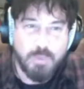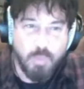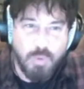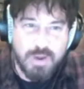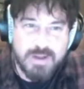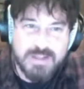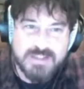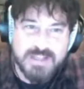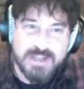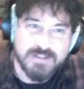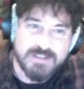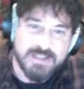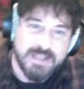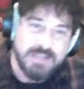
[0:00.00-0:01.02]
what
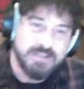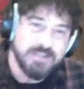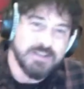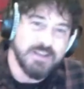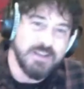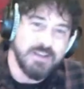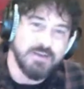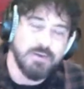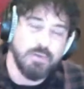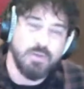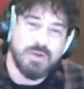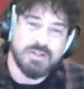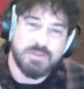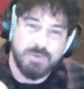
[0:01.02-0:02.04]
sounds like Seether,
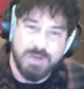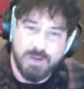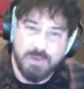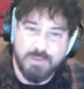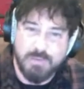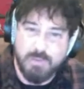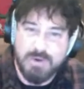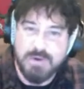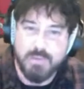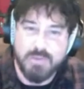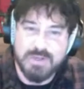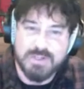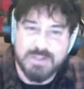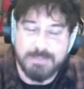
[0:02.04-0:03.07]
what's
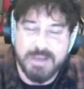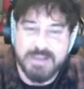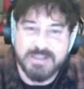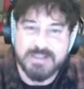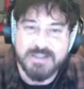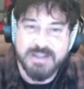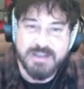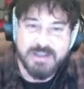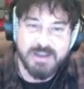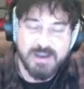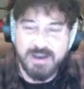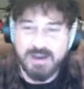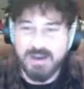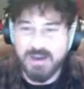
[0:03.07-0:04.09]
where's the best
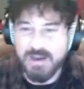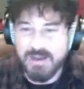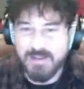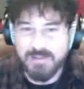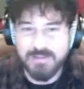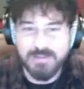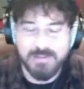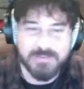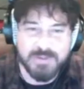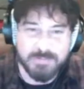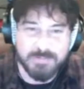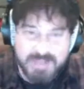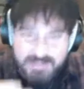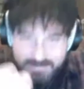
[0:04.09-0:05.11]

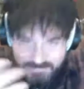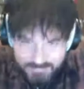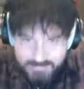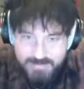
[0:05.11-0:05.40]
the best